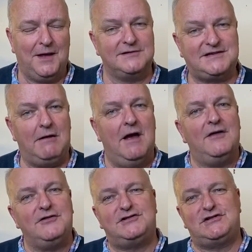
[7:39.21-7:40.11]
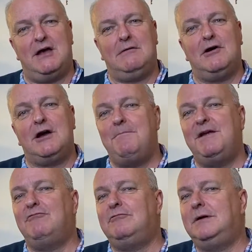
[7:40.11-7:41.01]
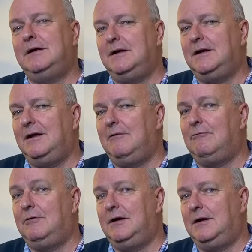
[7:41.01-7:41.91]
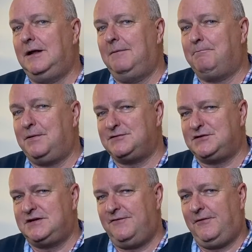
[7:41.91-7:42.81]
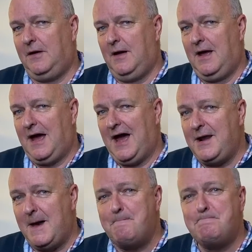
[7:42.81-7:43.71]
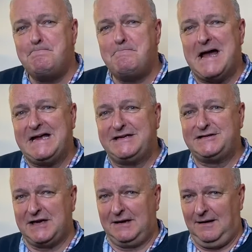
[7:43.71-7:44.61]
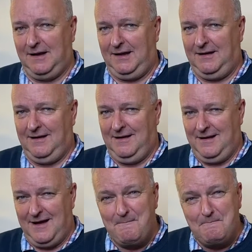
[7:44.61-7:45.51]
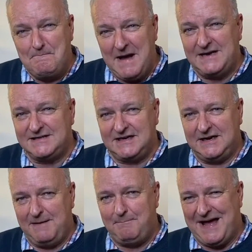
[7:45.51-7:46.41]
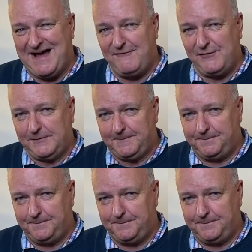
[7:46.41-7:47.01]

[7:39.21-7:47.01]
So the circle can be really, really positive and amazingly, amazingly powerful.